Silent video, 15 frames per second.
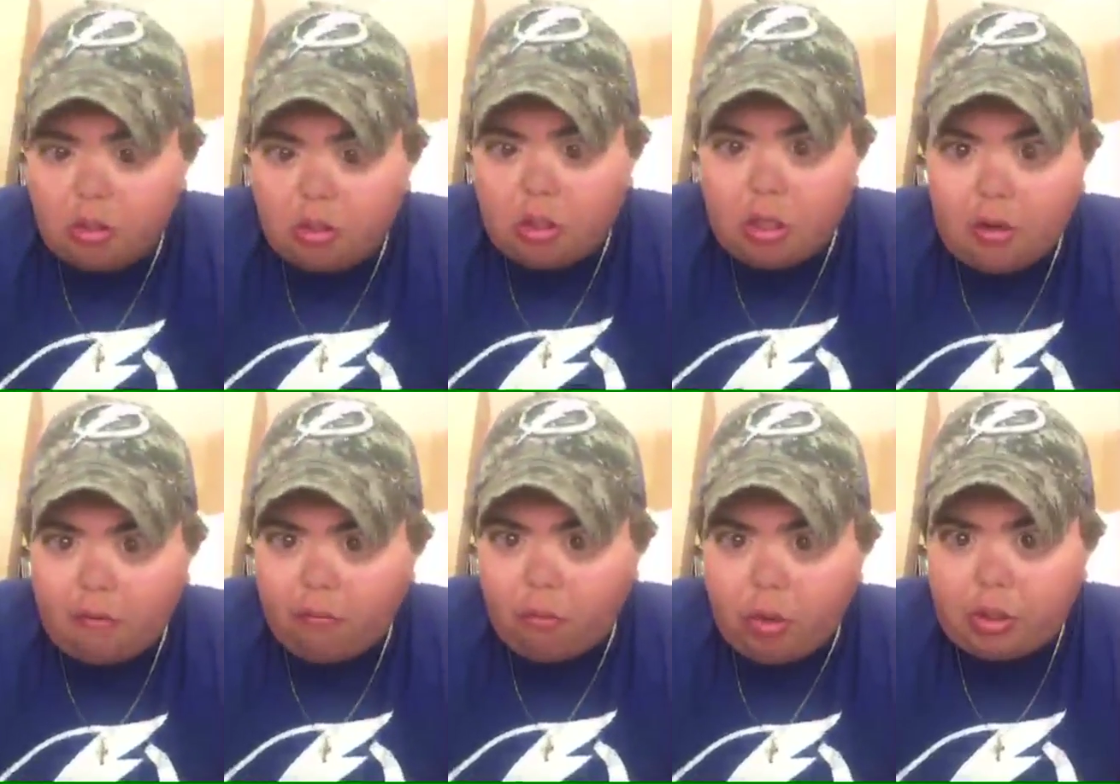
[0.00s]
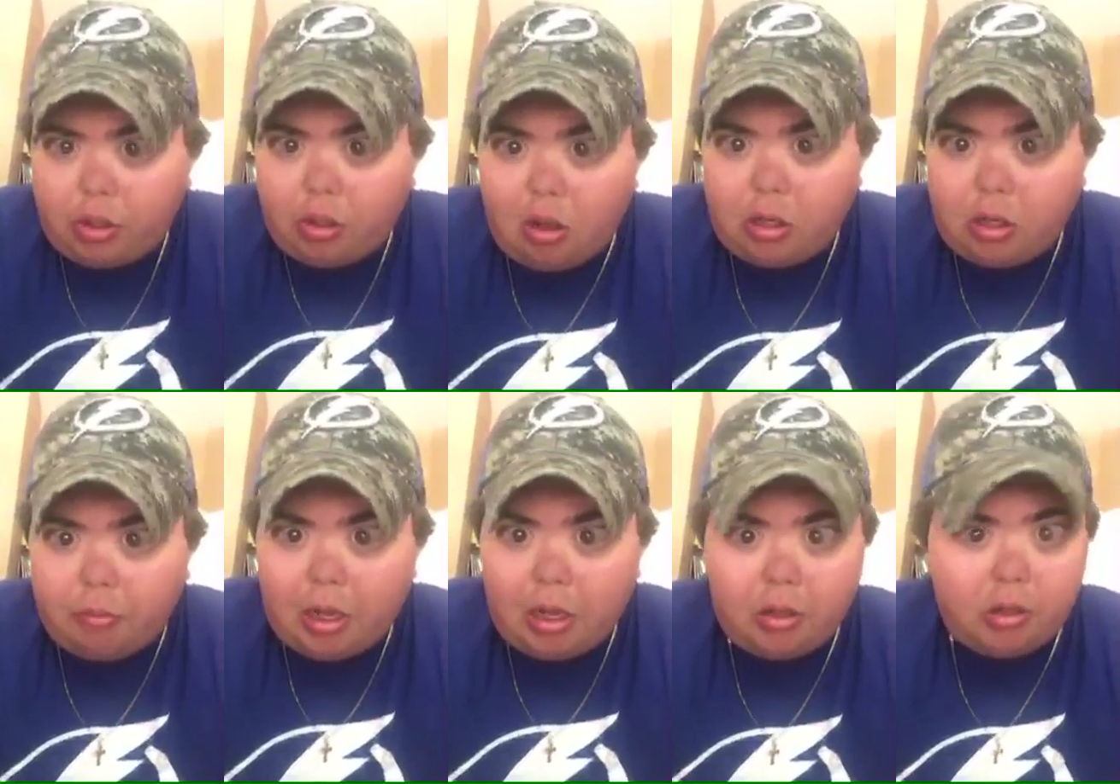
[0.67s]
can't avoid talking
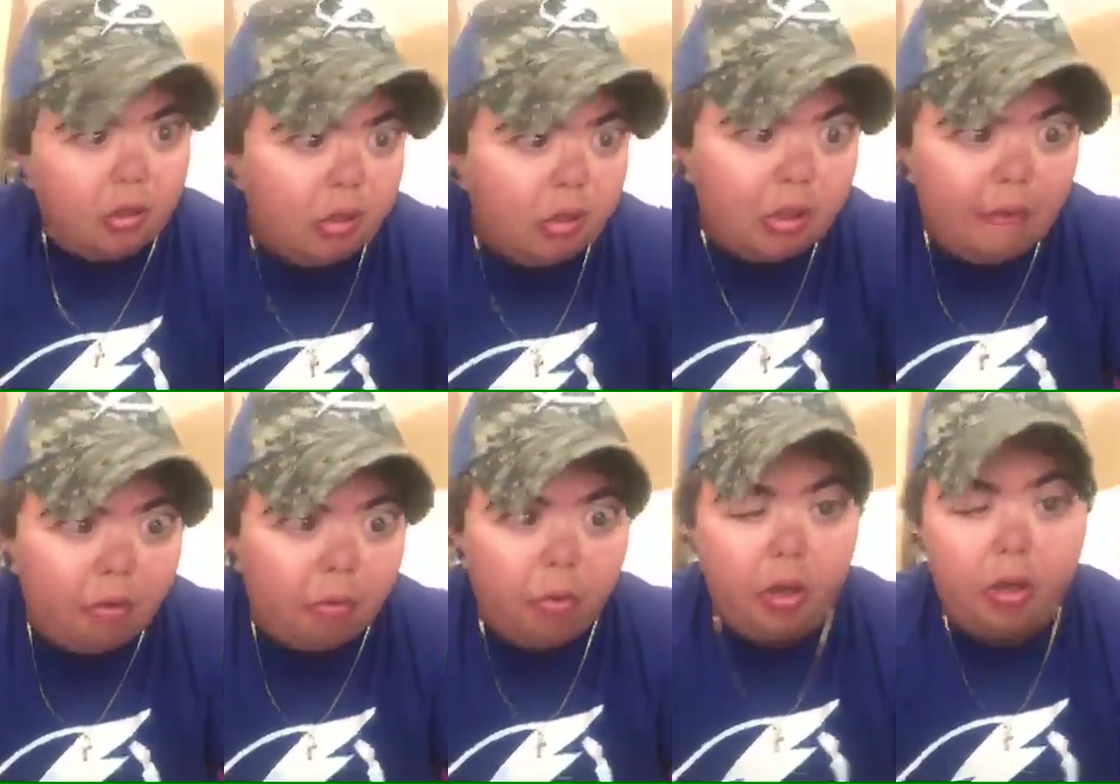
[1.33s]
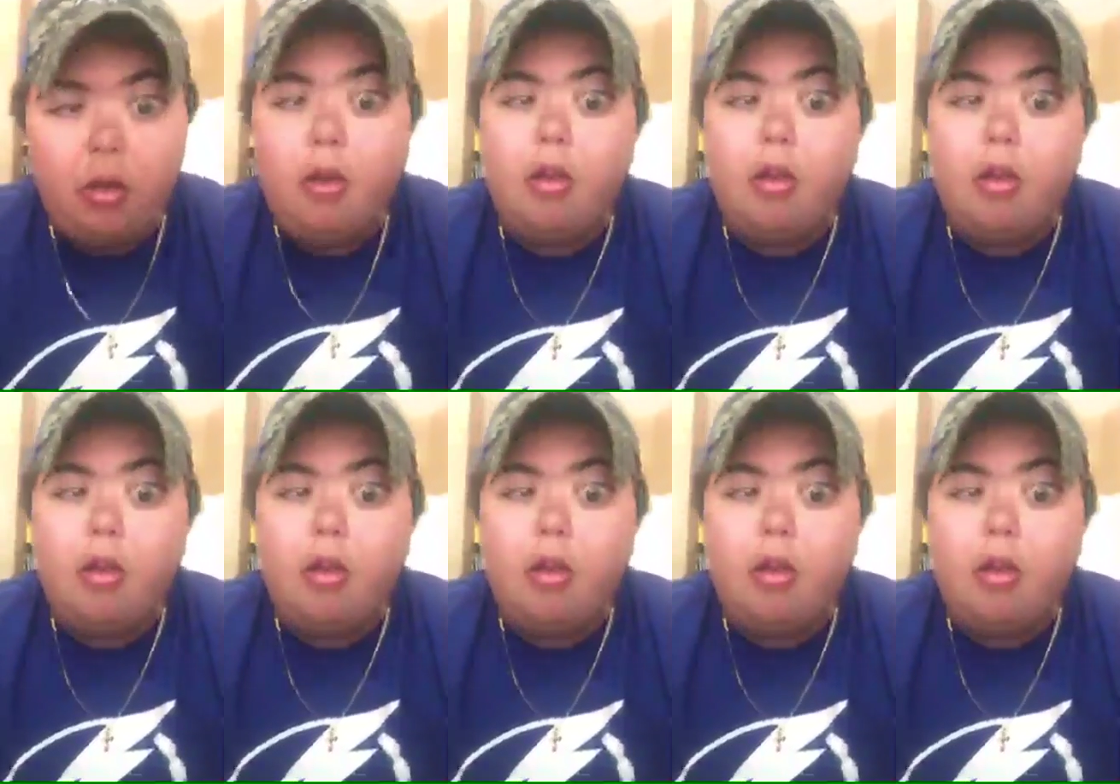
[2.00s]
about it because it's everywhere,